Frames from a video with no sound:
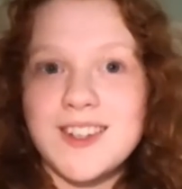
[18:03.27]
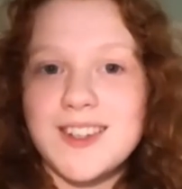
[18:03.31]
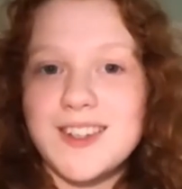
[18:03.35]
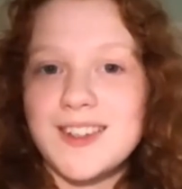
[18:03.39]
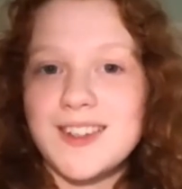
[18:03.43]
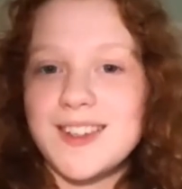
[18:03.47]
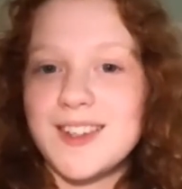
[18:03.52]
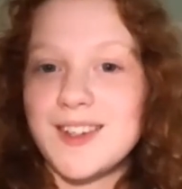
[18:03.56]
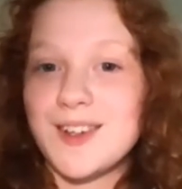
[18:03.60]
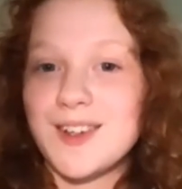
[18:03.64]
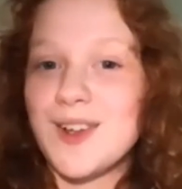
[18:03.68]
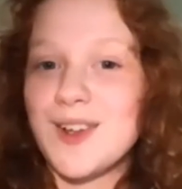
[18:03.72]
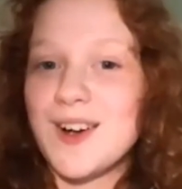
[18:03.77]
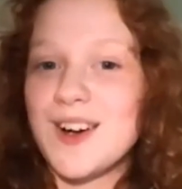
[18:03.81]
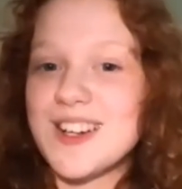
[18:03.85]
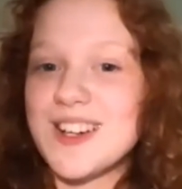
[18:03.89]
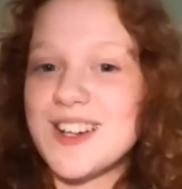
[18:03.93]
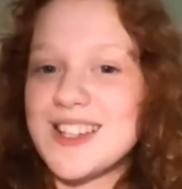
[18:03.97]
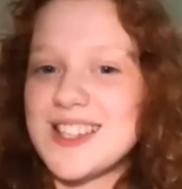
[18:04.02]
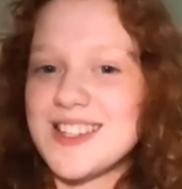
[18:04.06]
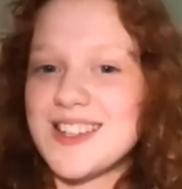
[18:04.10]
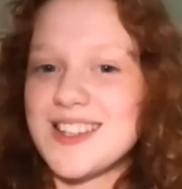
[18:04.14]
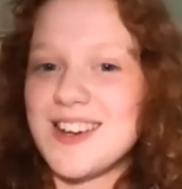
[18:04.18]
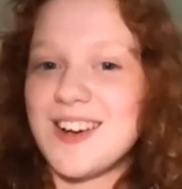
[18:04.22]
The
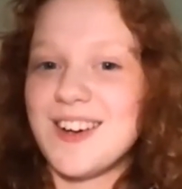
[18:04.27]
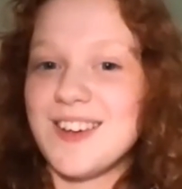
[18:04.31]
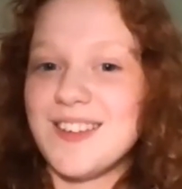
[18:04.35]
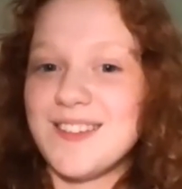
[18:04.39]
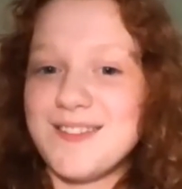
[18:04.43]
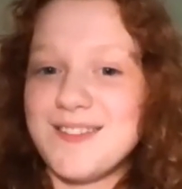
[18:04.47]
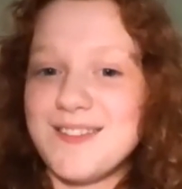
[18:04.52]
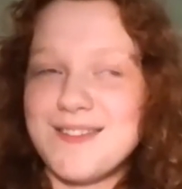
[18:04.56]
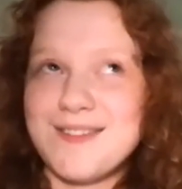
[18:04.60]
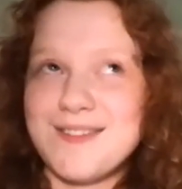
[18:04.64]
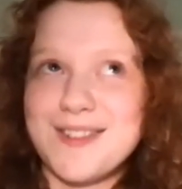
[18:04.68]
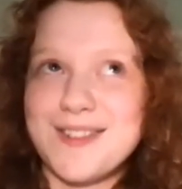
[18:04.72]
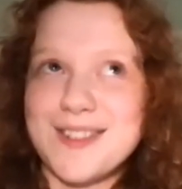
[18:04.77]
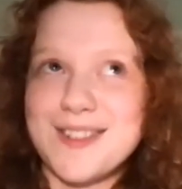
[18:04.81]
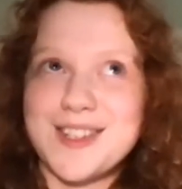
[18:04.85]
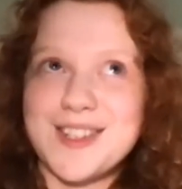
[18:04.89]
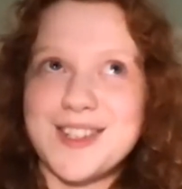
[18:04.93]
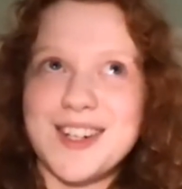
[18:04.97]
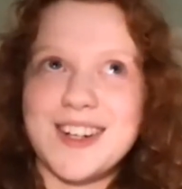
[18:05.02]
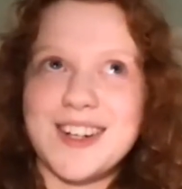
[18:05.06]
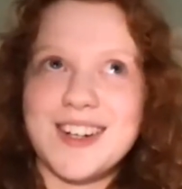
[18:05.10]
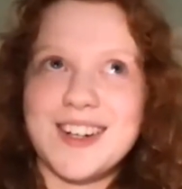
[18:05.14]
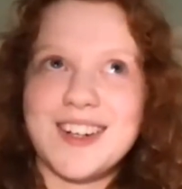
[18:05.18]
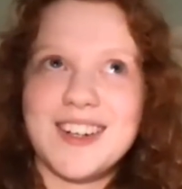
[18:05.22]
glaucous gull, for
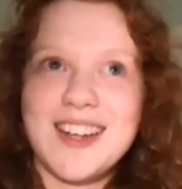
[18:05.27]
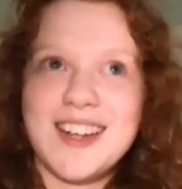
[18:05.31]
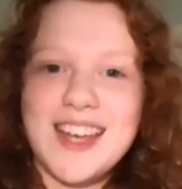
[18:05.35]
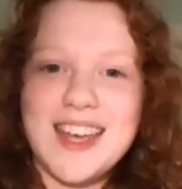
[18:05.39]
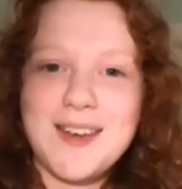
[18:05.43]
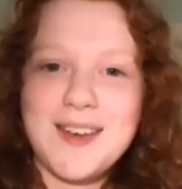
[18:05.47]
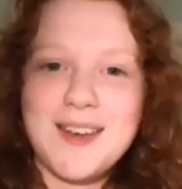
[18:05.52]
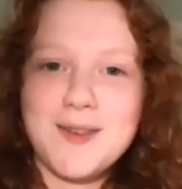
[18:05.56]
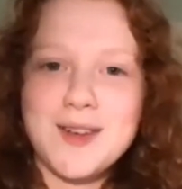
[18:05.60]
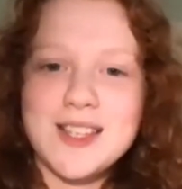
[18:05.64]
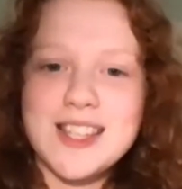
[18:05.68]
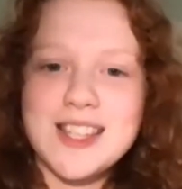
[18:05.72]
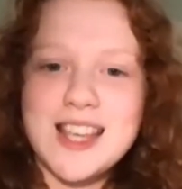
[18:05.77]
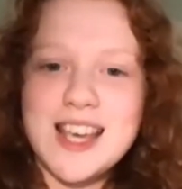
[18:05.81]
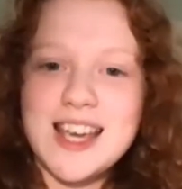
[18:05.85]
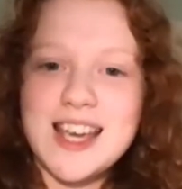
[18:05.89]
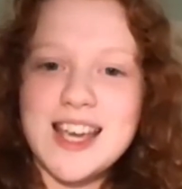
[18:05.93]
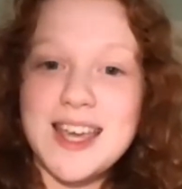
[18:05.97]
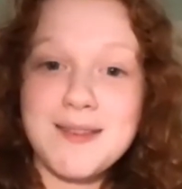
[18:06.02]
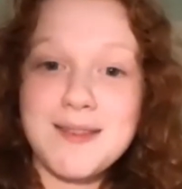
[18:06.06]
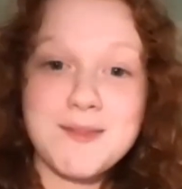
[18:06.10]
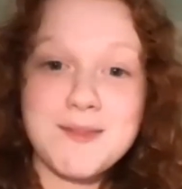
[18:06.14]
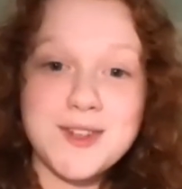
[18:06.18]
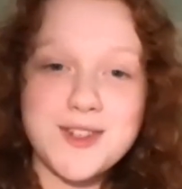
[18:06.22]
sure. It was a
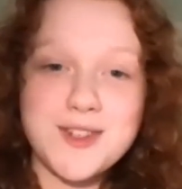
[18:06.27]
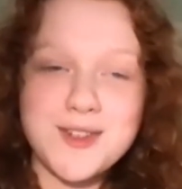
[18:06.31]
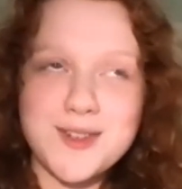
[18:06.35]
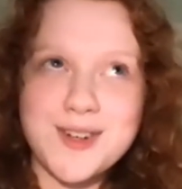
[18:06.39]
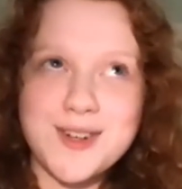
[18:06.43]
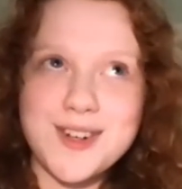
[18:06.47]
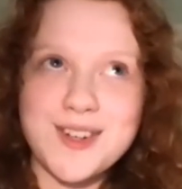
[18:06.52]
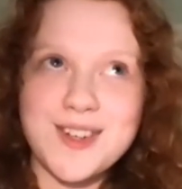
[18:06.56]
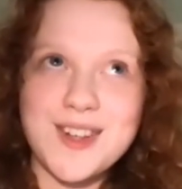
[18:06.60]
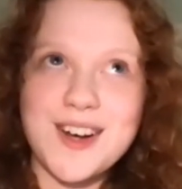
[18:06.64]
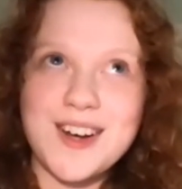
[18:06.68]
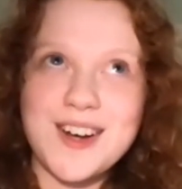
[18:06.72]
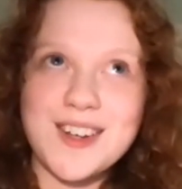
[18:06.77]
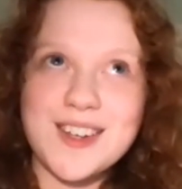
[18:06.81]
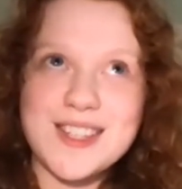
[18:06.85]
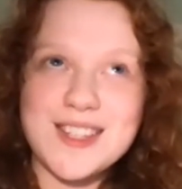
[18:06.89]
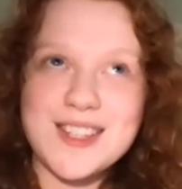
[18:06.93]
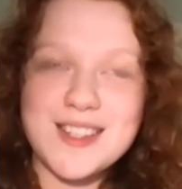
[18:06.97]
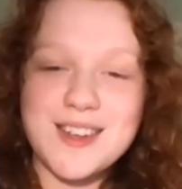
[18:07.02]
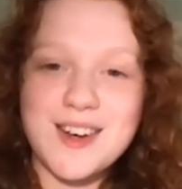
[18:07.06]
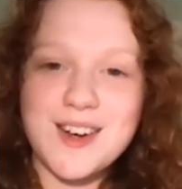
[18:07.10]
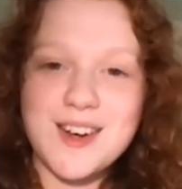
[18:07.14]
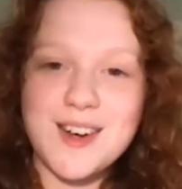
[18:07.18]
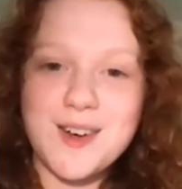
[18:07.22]
immature glaucous
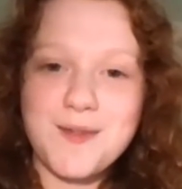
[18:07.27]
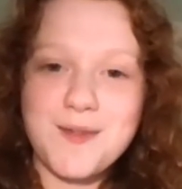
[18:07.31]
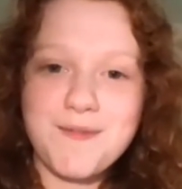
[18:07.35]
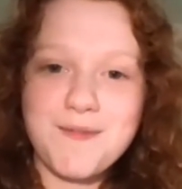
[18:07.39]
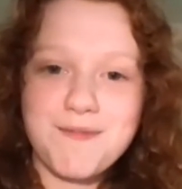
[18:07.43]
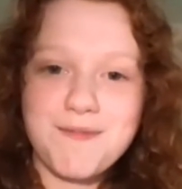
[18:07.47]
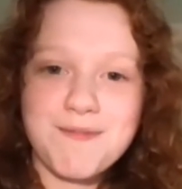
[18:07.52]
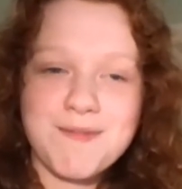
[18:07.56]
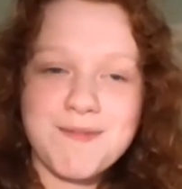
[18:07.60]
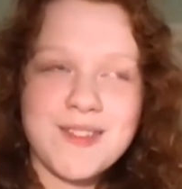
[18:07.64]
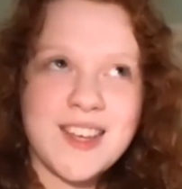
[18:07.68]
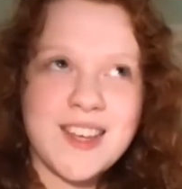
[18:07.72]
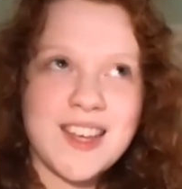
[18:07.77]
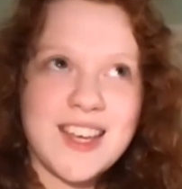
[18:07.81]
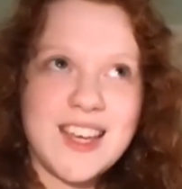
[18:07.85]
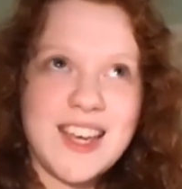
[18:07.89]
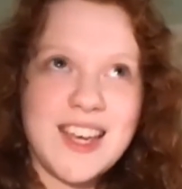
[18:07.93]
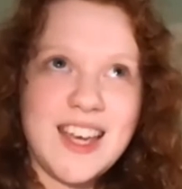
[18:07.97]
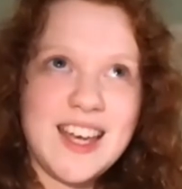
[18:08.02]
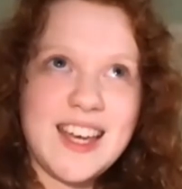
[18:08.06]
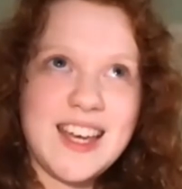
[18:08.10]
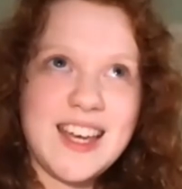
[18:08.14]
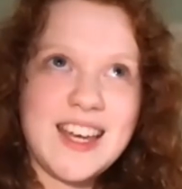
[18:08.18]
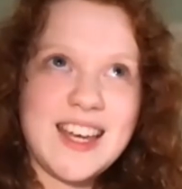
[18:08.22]
gull,
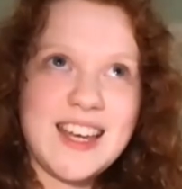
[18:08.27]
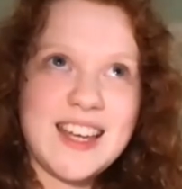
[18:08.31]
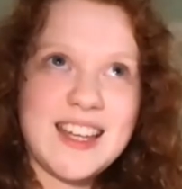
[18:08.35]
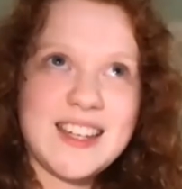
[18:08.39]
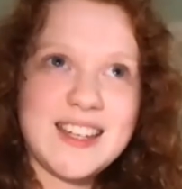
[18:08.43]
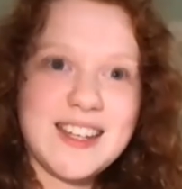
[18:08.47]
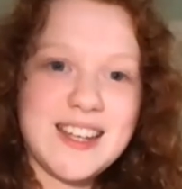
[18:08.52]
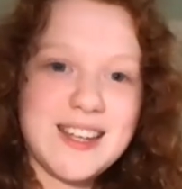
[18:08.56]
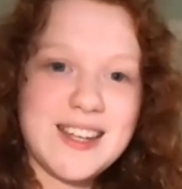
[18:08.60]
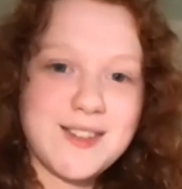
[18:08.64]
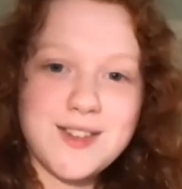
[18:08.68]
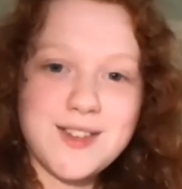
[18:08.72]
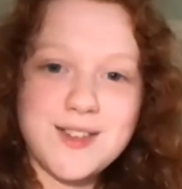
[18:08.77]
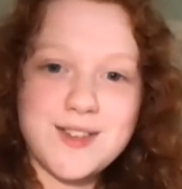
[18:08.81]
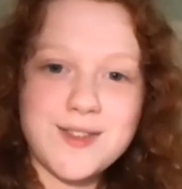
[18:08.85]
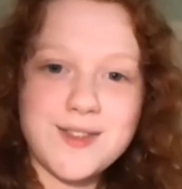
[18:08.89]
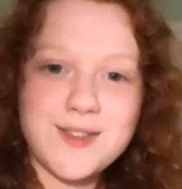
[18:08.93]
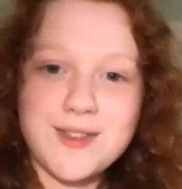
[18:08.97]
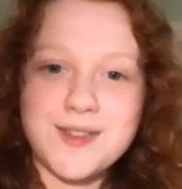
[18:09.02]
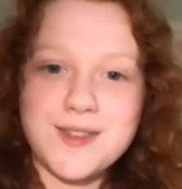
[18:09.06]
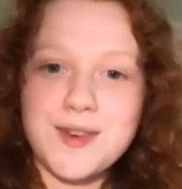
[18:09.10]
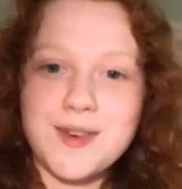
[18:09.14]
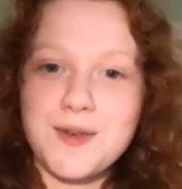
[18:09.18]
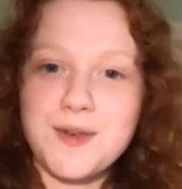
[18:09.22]
and it just looked
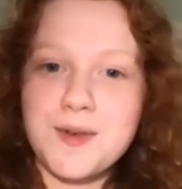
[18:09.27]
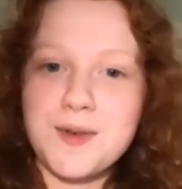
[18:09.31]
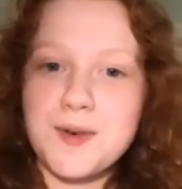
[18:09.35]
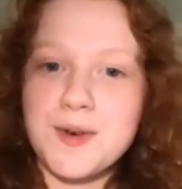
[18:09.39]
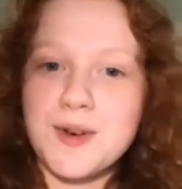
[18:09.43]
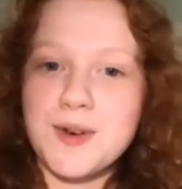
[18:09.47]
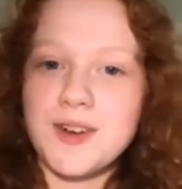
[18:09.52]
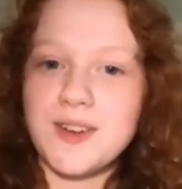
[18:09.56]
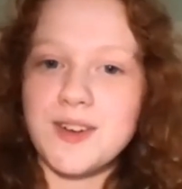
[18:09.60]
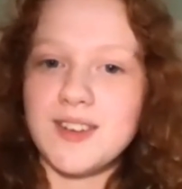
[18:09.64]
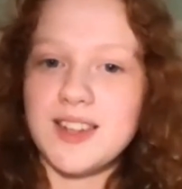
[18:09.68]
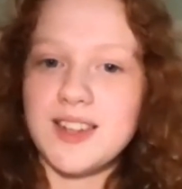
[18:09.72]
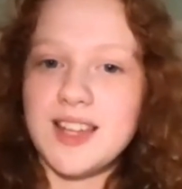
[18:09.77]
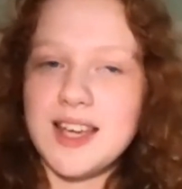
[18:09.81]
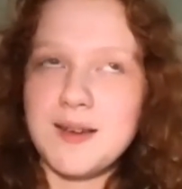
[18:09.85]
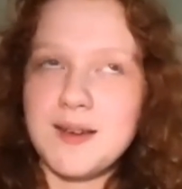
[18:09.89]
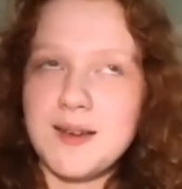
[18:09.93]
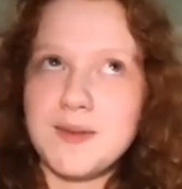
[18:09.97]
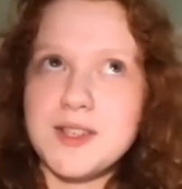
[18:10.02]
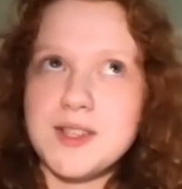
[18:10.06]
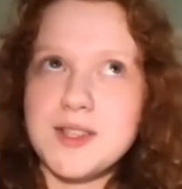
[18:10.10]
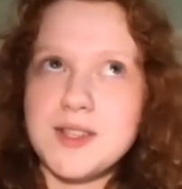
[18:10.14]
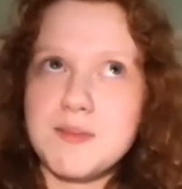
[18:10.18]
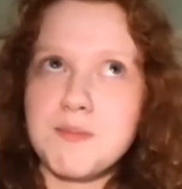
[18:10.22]
so cool. It
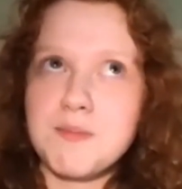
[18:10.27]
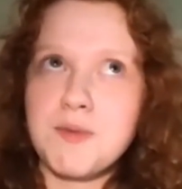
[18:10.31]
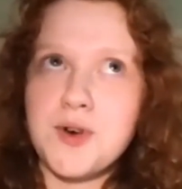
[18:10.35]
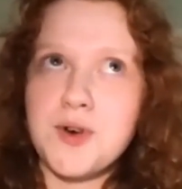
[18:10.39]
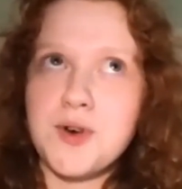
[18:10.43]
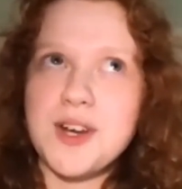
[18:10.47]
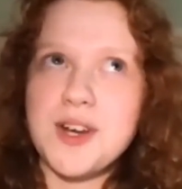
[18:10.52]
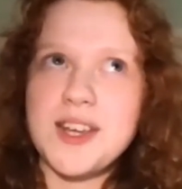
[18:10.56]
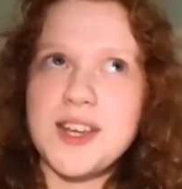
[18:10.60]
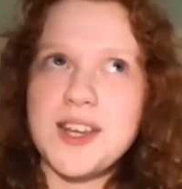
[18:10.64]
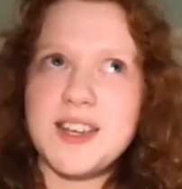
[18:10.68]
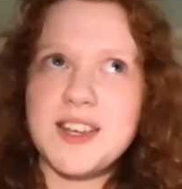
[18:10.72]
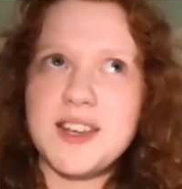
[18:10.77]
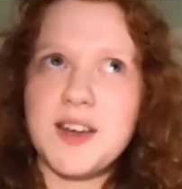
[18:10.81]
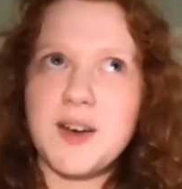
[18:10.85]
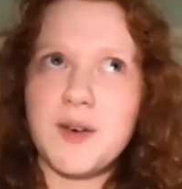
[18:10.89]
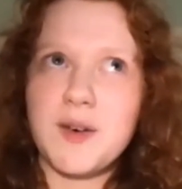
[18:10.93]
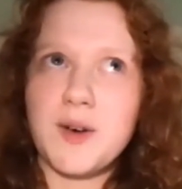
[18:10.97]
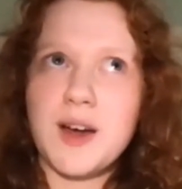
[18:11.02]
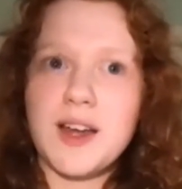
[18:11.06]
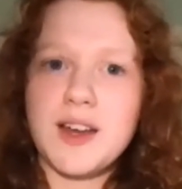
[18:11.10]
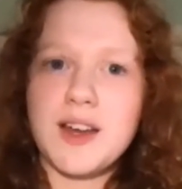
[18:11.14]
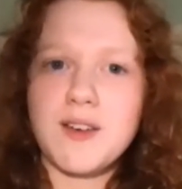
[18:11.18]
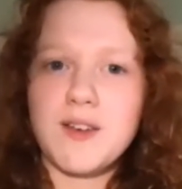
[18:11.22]
was pretty,
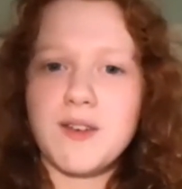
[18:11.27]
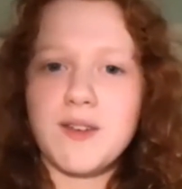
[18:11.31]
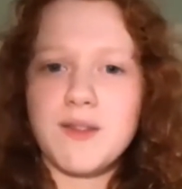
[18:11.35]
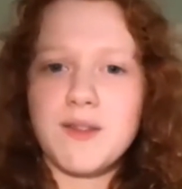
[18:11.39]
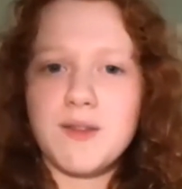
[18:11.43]
I don't,